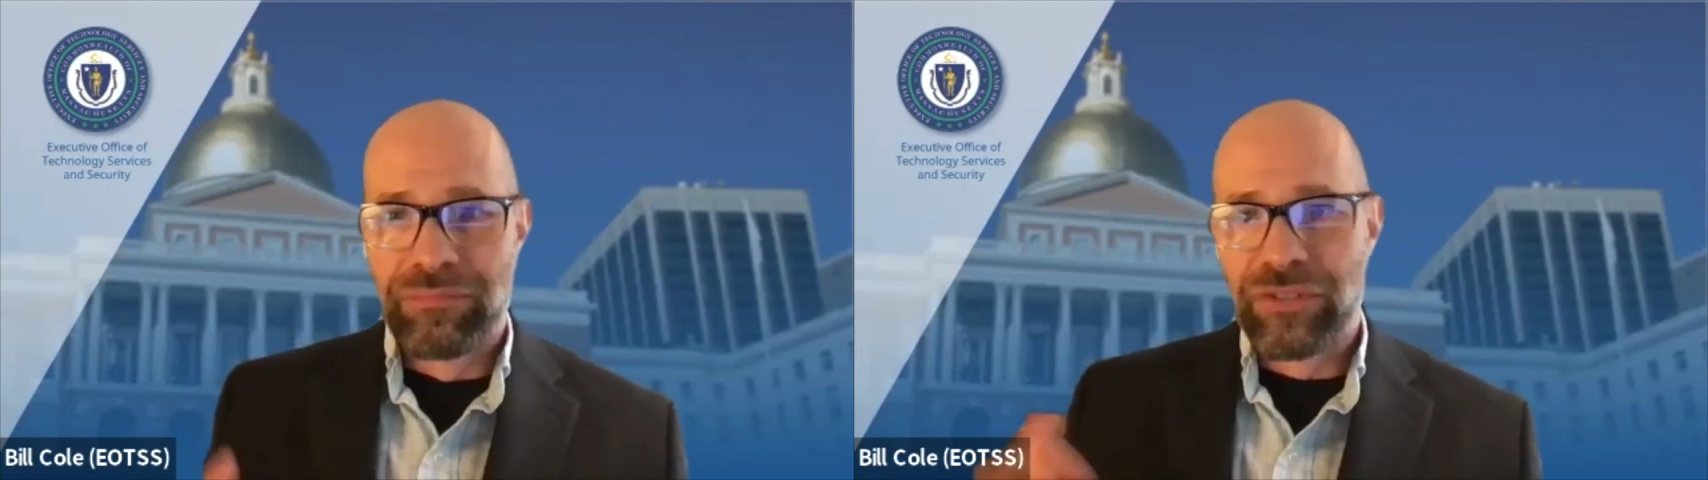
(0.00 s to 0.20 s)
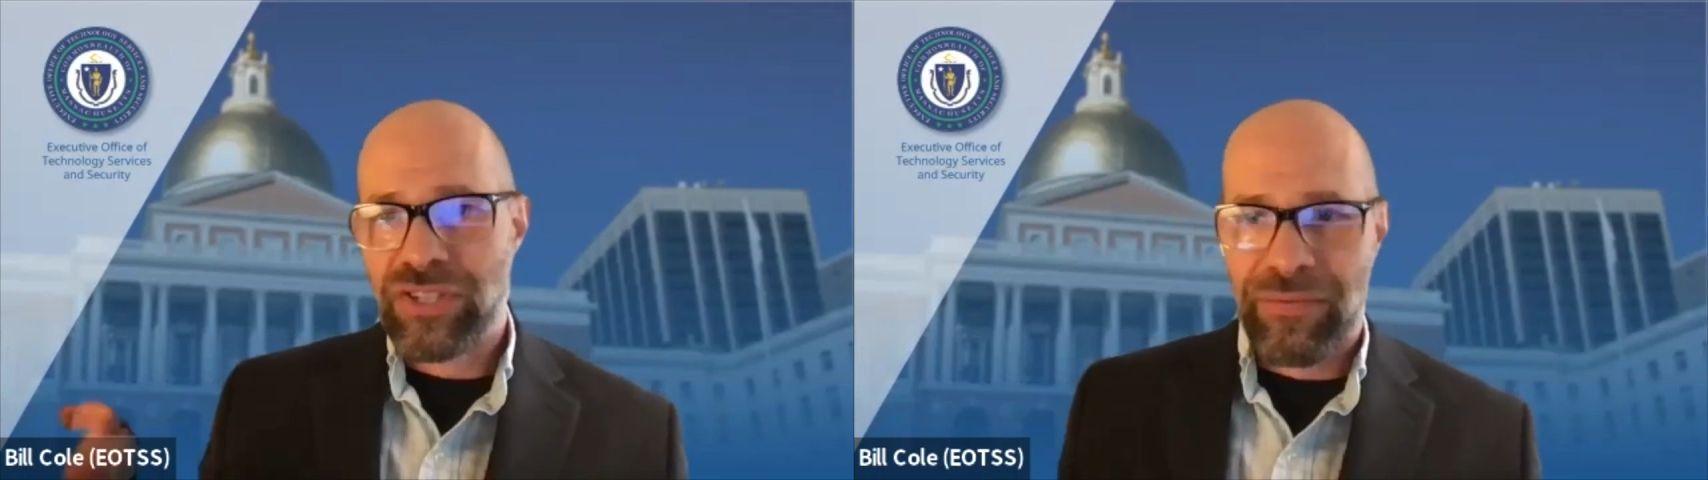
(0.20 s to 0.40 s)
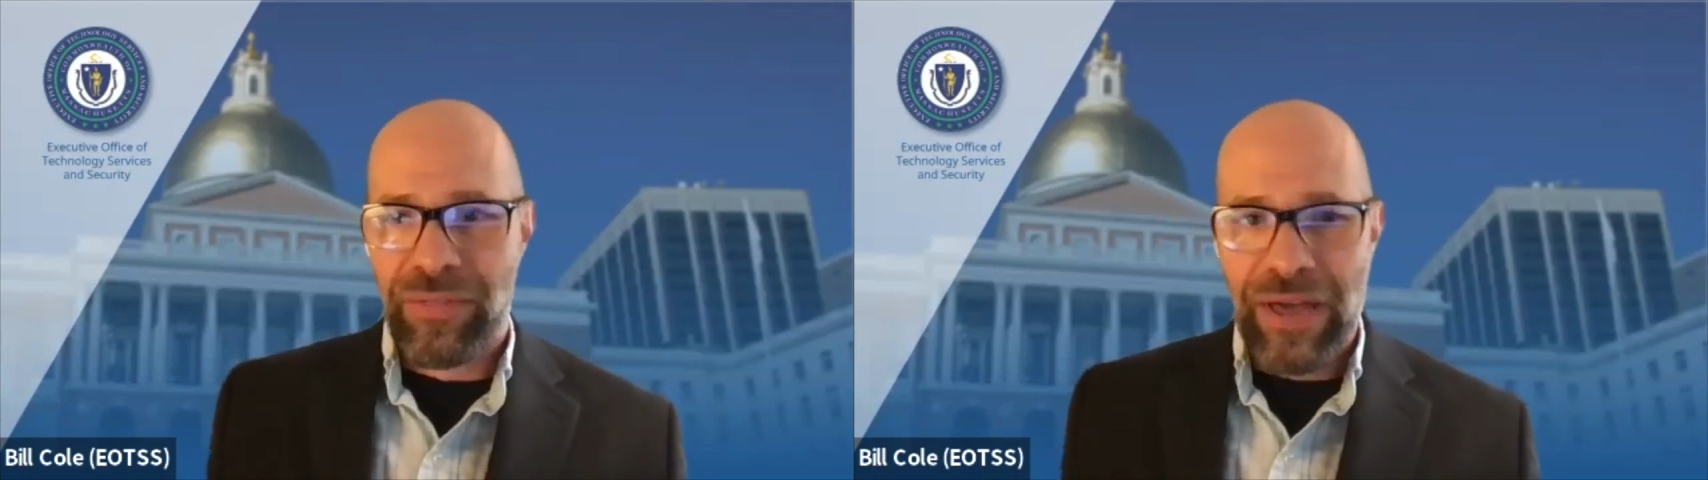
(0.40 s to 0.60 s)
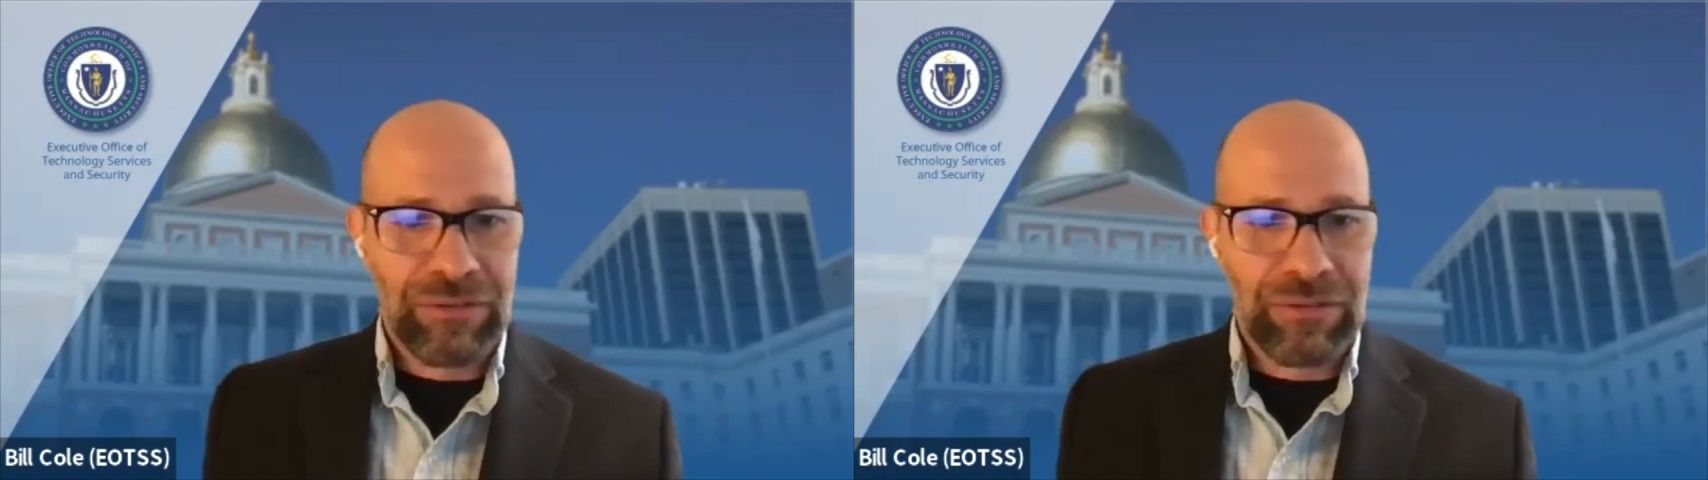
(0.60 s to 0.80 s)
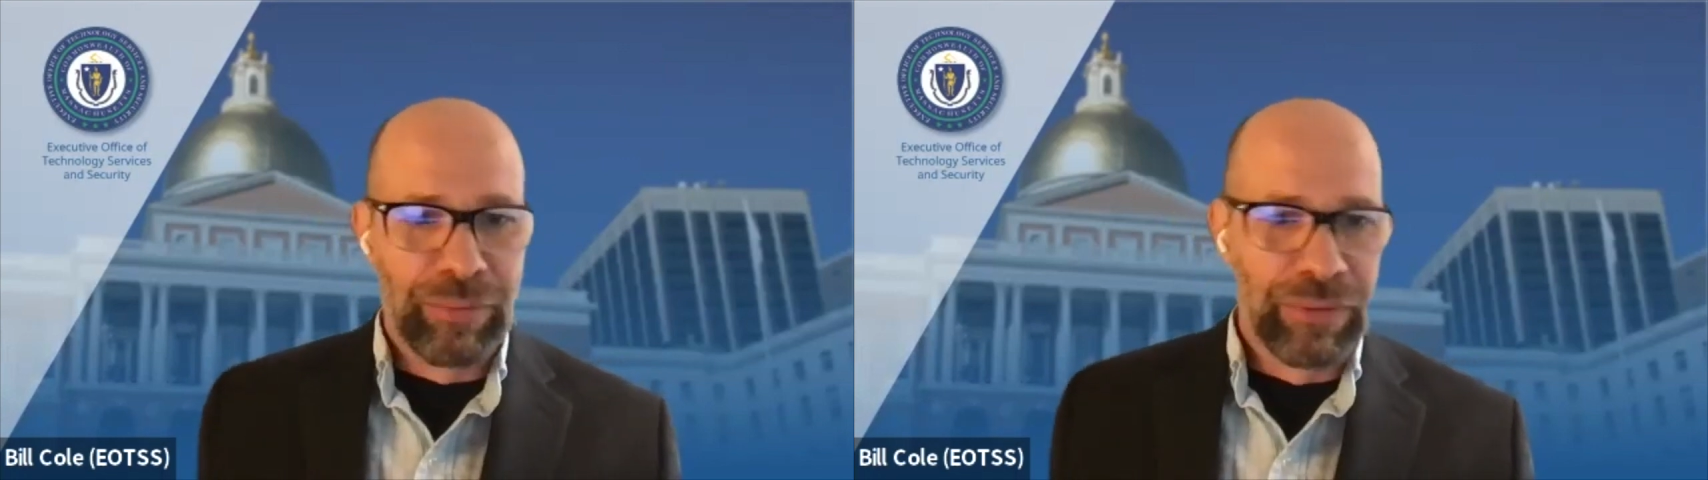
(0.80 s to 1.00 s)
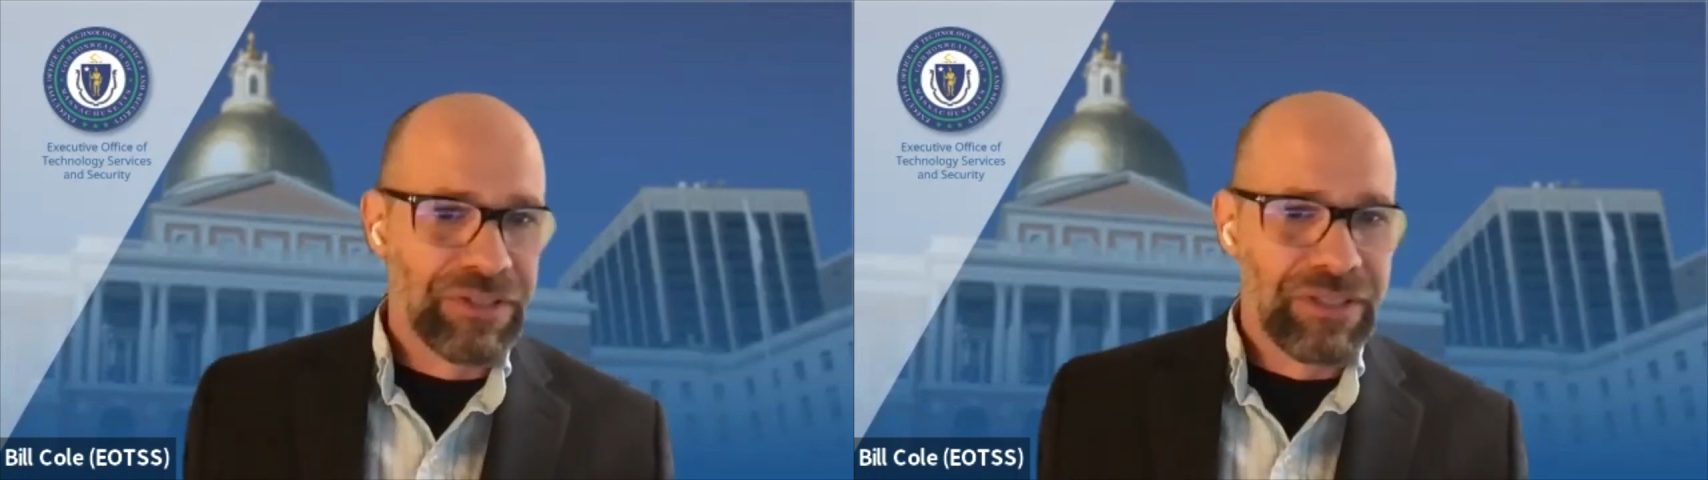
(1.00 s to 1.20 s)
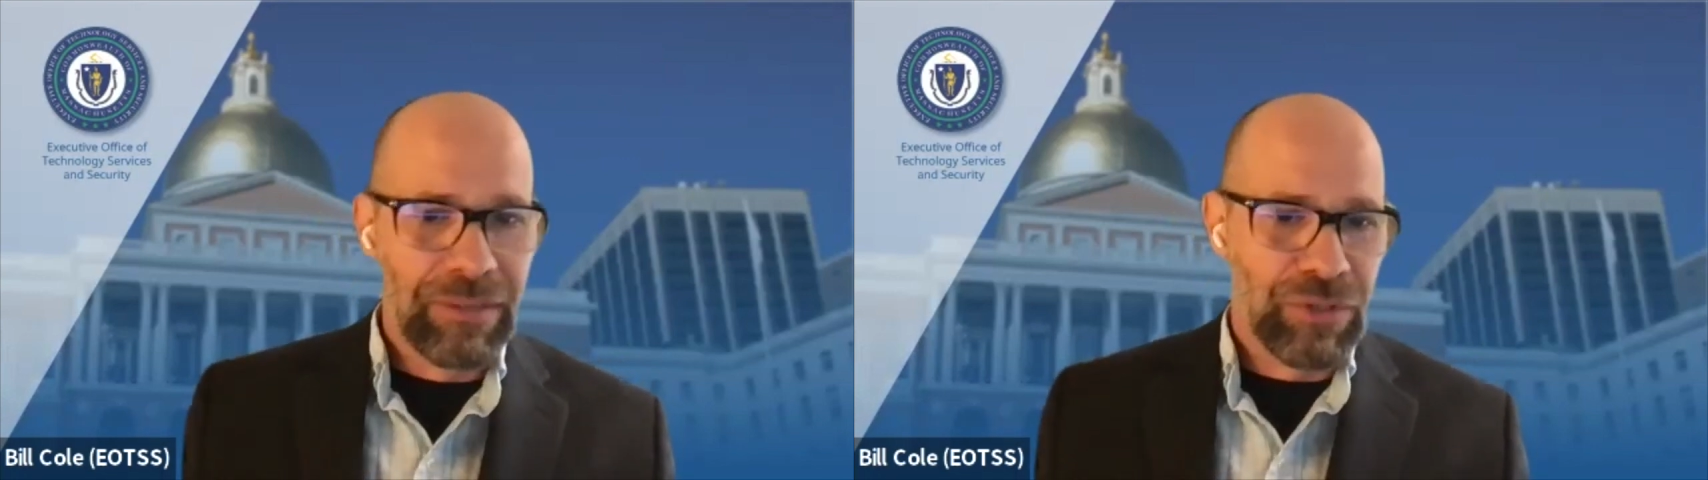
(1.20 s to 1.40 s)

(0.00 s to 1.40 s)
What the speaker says: 7,000 plus type